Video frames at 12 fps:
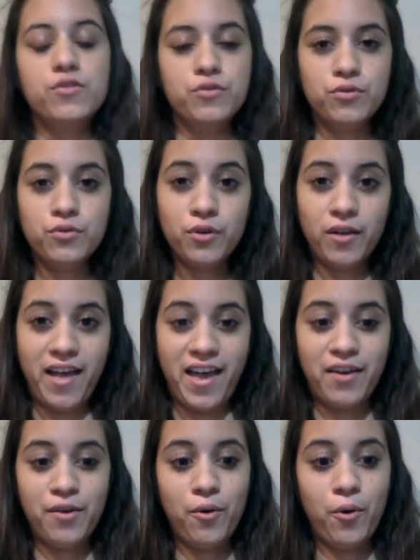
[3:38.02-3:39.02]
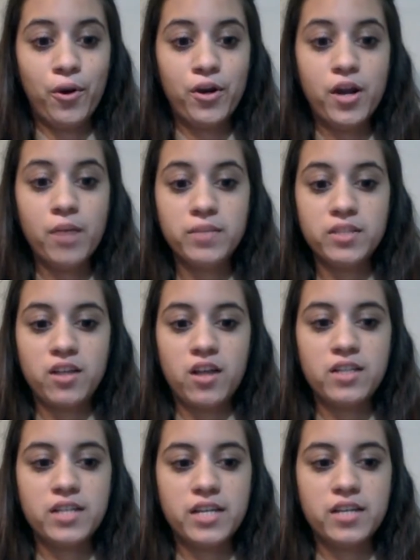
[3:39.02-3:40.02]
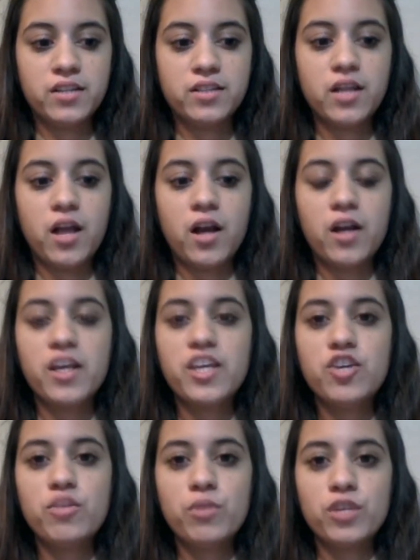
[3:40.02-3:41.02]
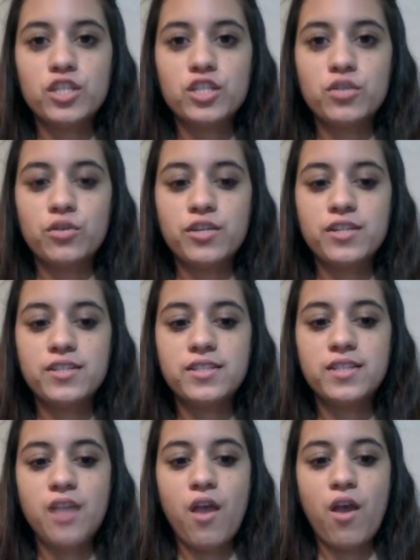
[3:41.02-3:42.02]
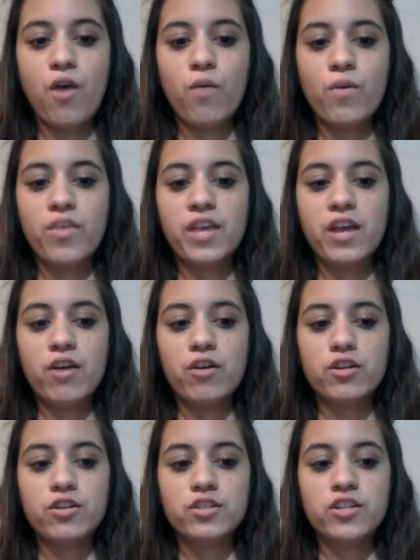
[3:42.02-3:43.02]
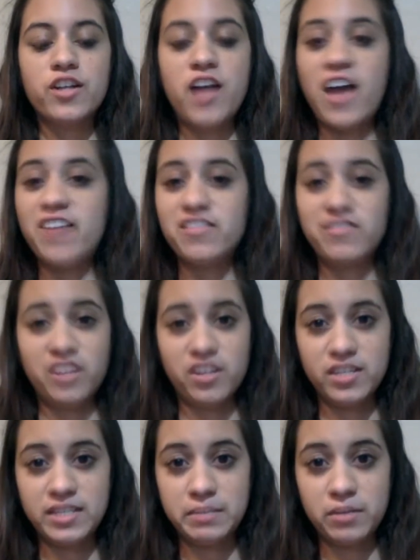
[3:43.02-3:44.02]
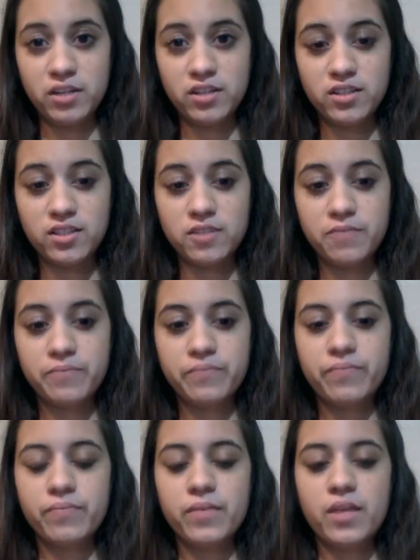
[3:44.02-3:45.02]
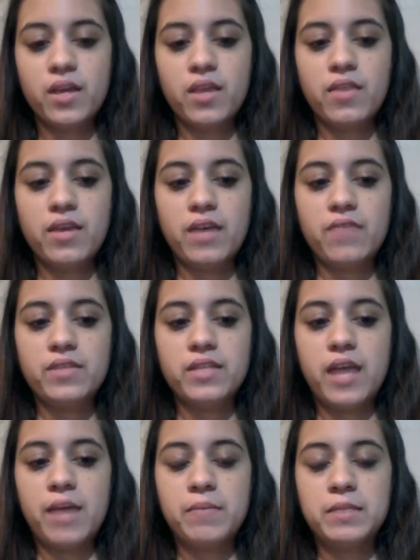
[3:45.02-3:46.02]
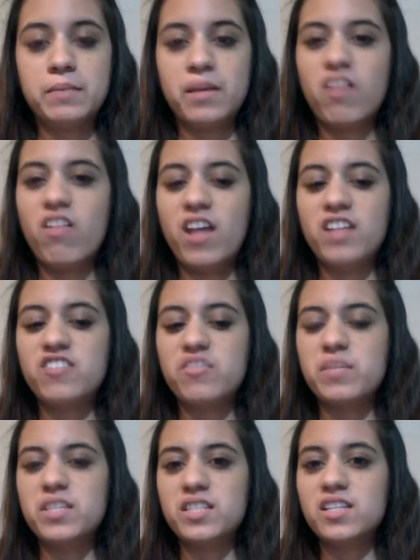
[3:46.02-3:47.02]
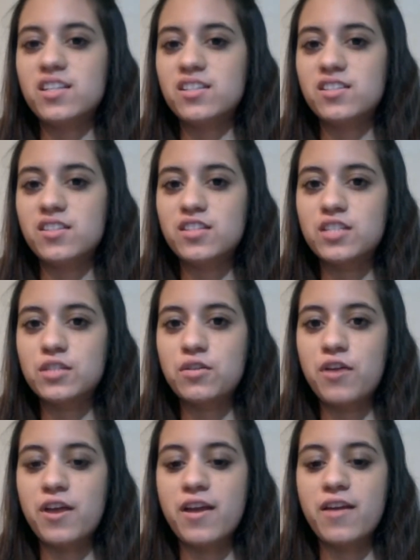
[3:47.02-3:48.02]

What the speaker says: Noodlehead or Numbskull tales are humorous stories where the characters are not very smart. They oftentimes make lots of mistakes in the story.